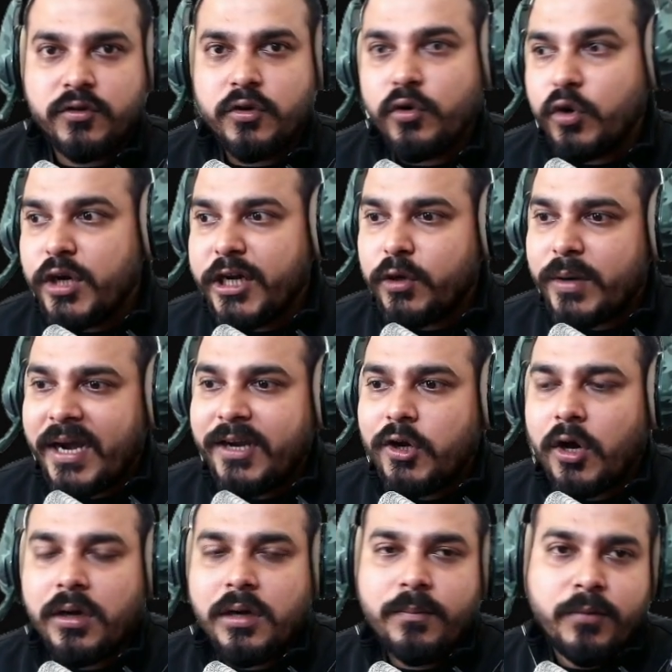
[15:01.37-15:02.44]
So no need to write
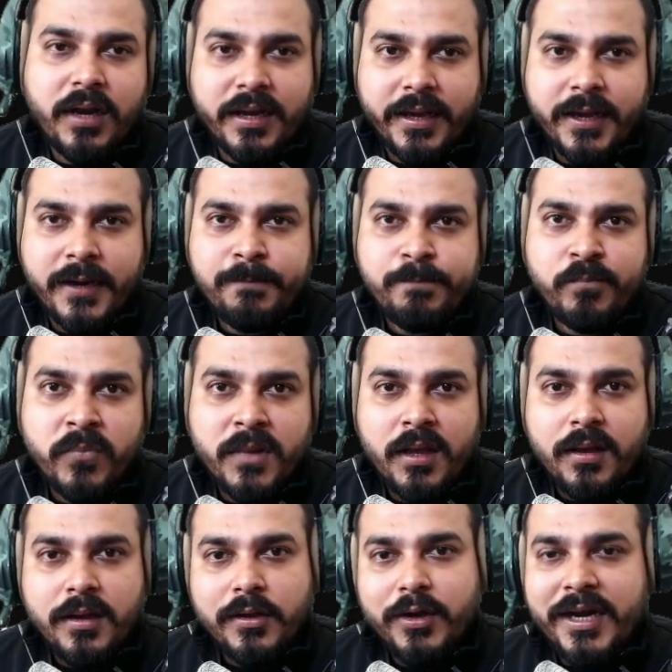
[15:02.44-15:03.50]
Docker pull again.
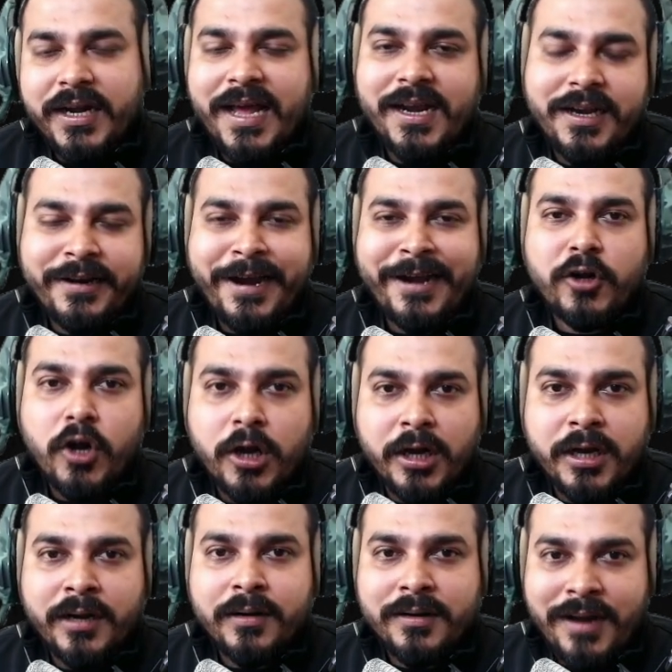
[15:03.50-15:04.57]
You can directly write
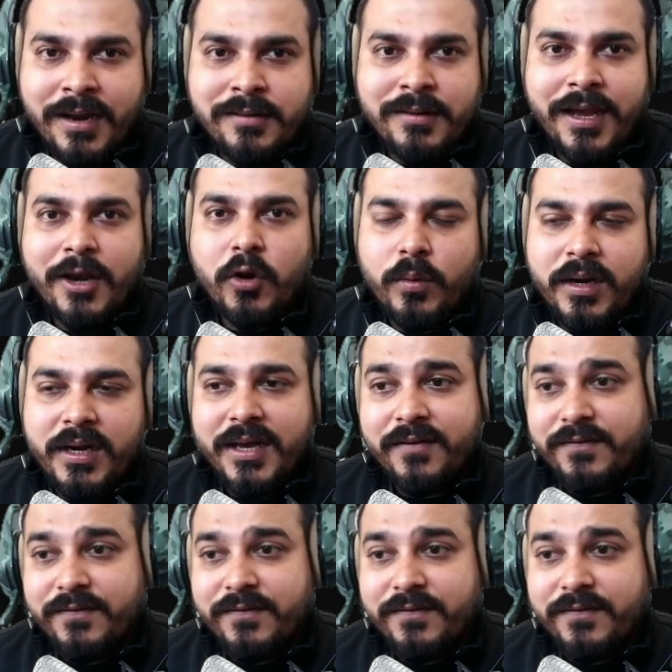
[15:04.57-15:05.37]
Docker run hello world.